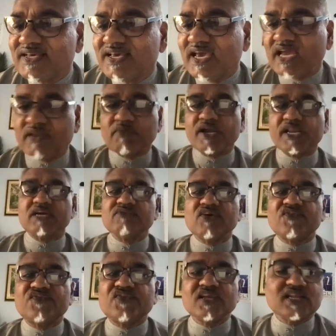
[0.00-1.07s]
Anybody ever
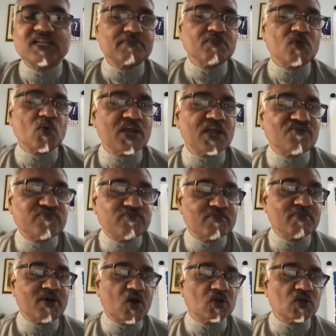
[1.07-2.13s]
feel that my wife,
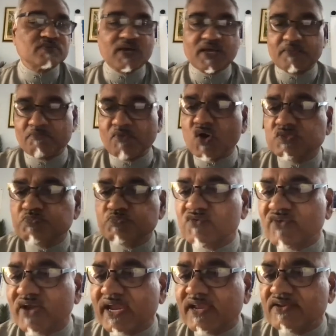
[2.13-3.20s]
my husband must
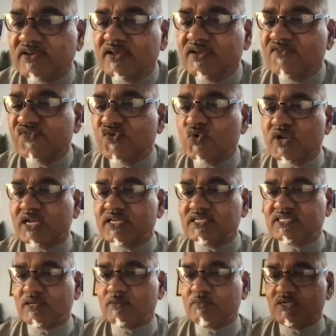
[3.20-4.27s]
provide food on the
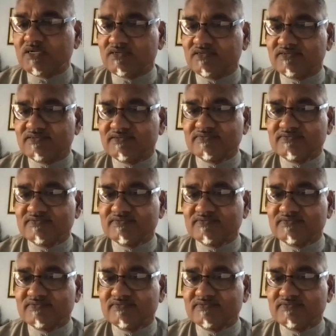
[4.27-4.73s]
table?